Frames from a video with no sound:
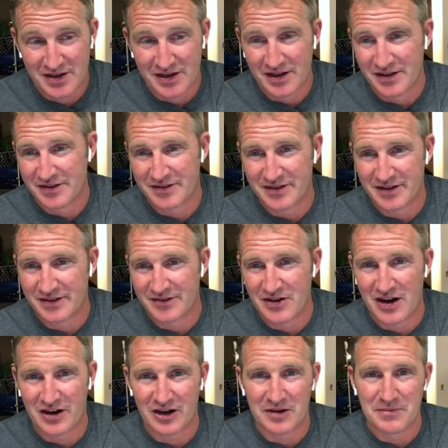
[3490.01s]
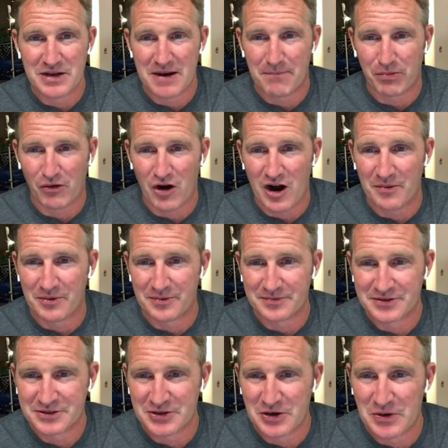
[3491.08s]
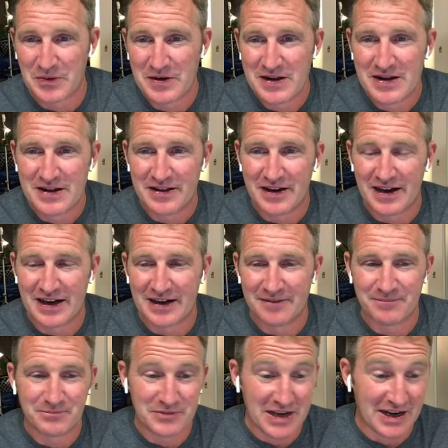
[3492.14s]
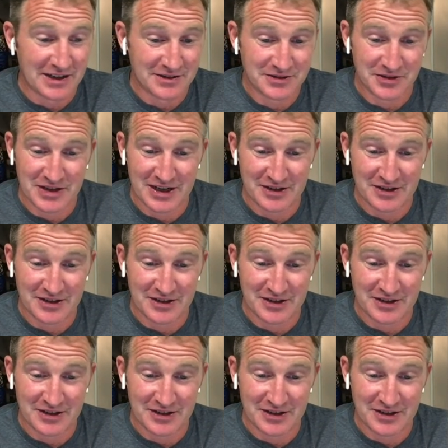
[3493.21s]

is is not going to be a problem so uh, yeah so